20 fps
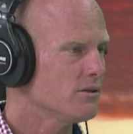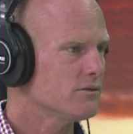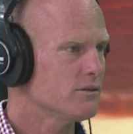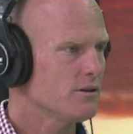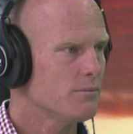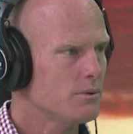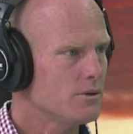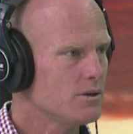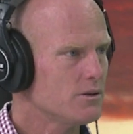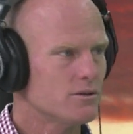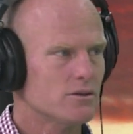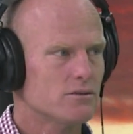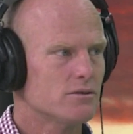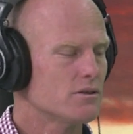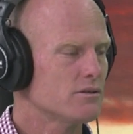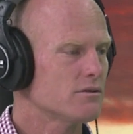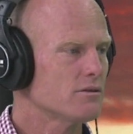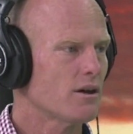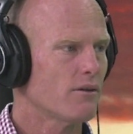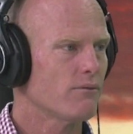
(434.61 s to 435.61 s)
I said, "But this is
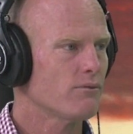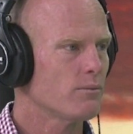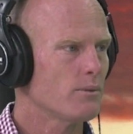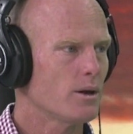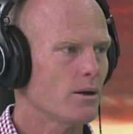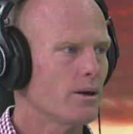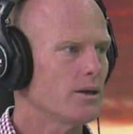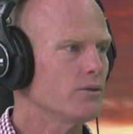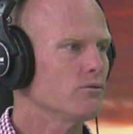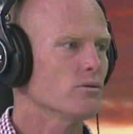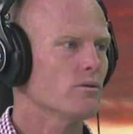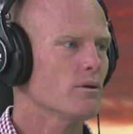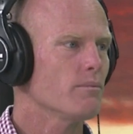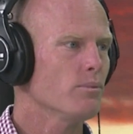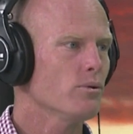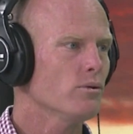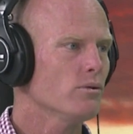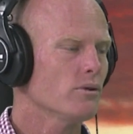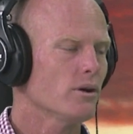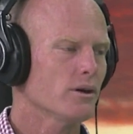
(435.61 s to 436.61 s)
just stuff from our annual
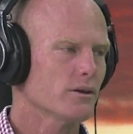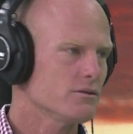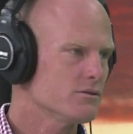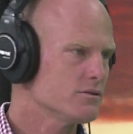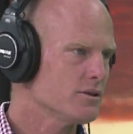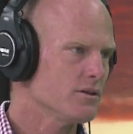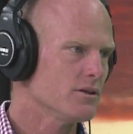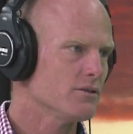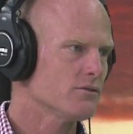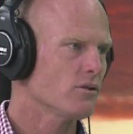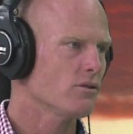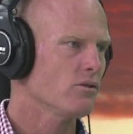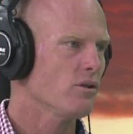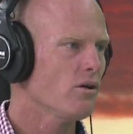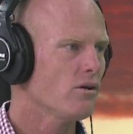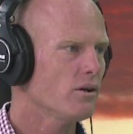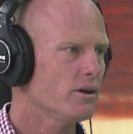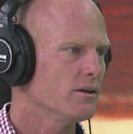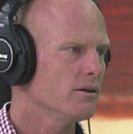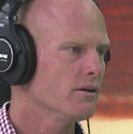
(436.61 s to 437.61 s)
report. I can see this
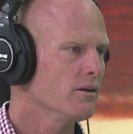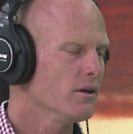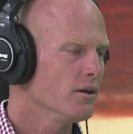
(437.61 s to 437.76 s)
online.